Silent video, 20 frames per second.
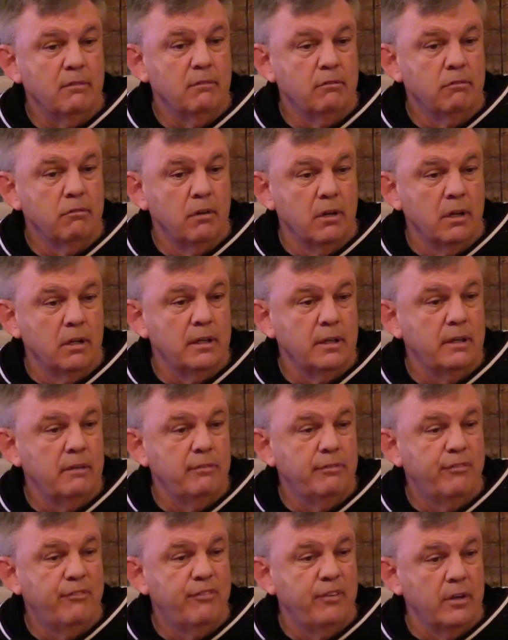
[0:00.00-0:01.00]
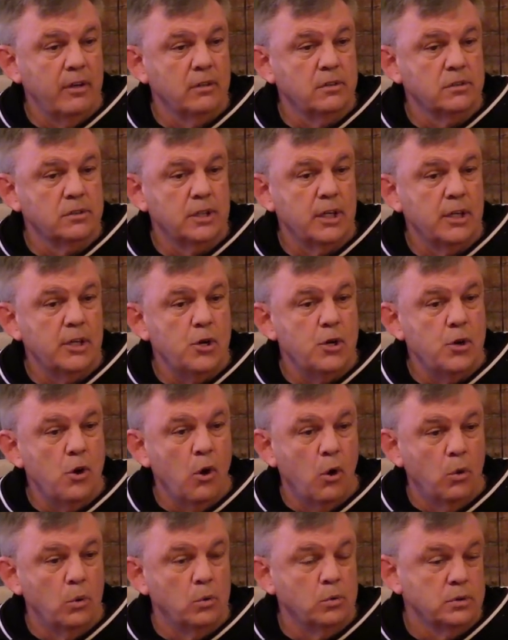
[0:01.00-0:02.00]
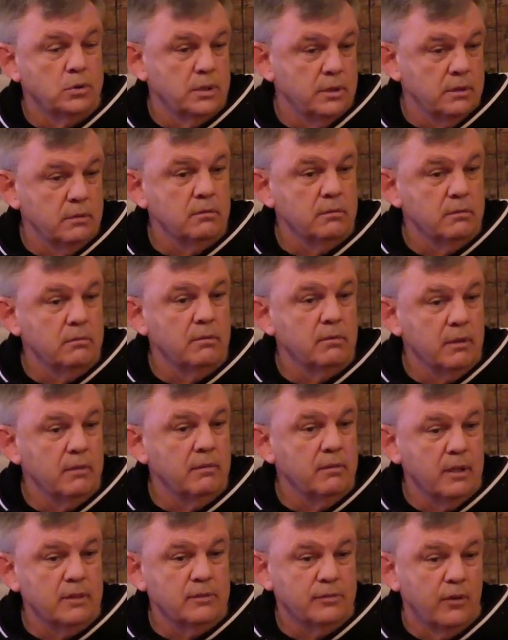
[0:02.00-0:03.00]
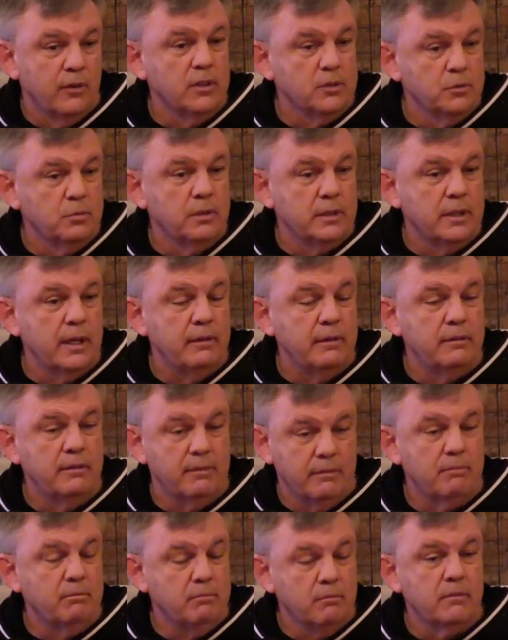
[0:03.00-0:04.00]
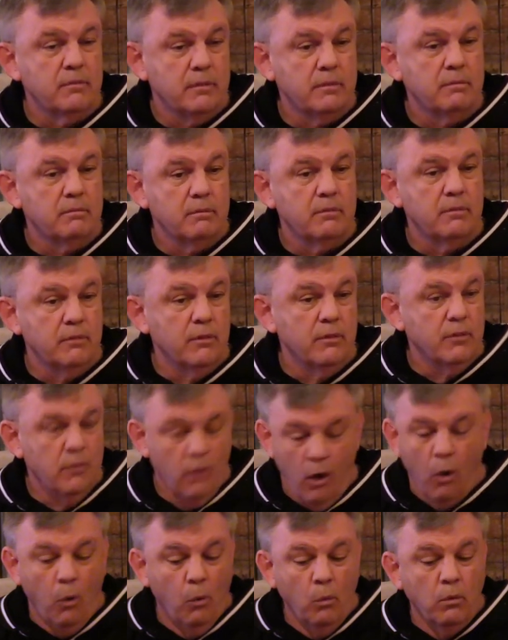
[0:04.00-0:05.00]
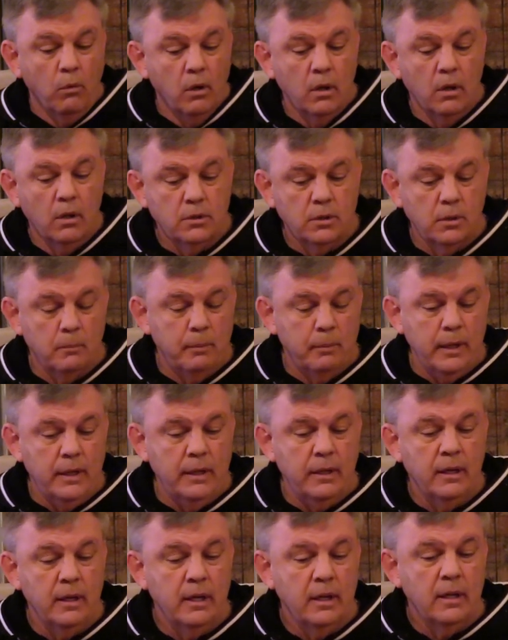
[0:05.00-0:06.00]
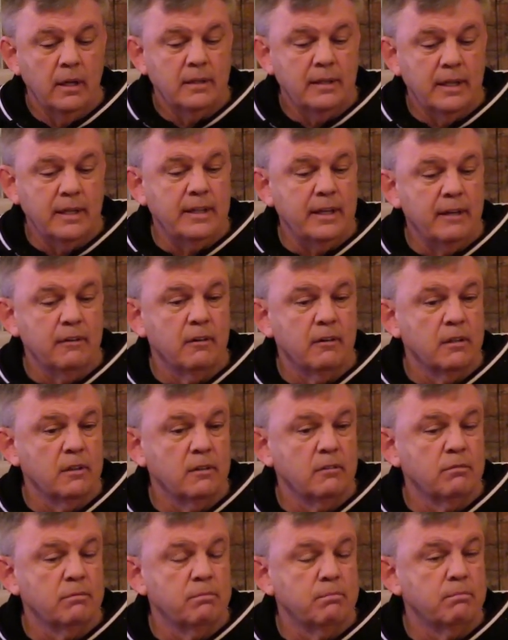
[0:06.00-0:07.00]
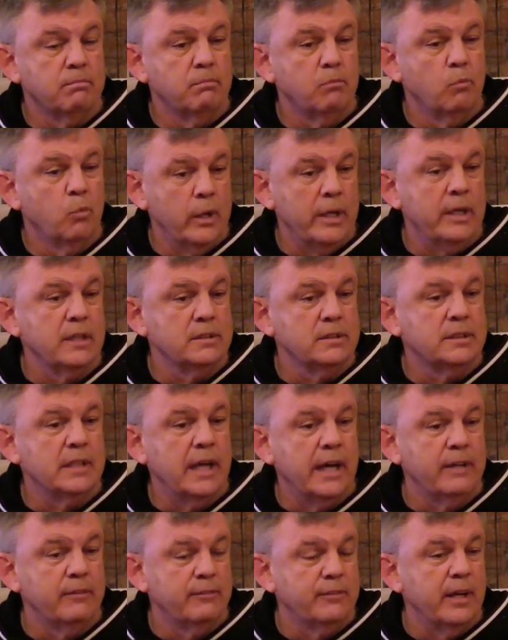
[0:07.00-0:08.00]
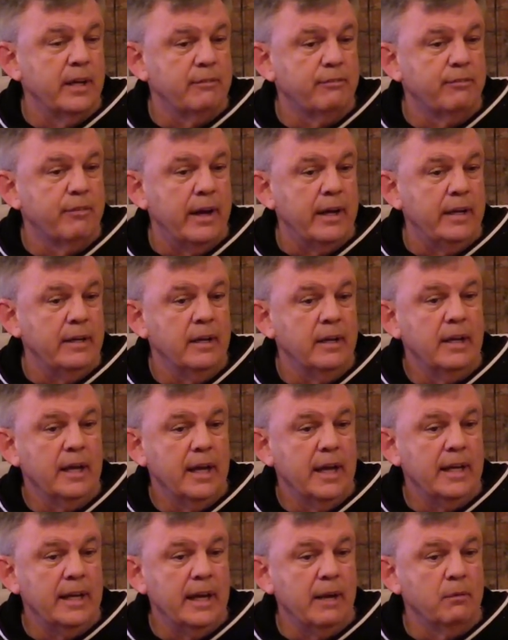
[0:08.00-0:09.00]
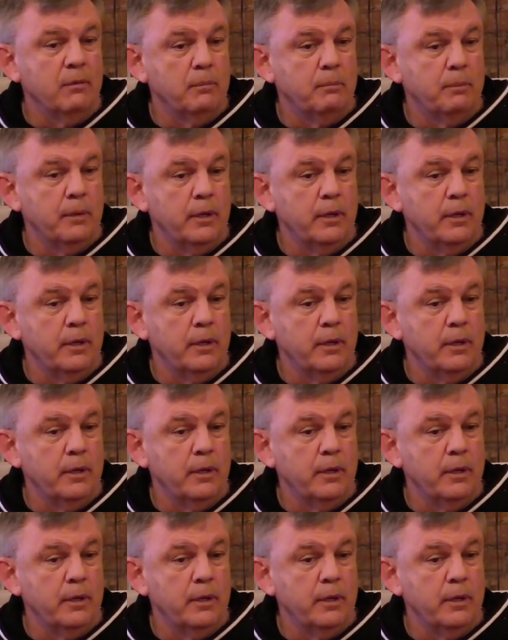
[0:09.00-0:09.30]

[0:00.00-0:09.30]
really feels and knows, as far as what they know to be, that they're on the winning side of that fight, and that would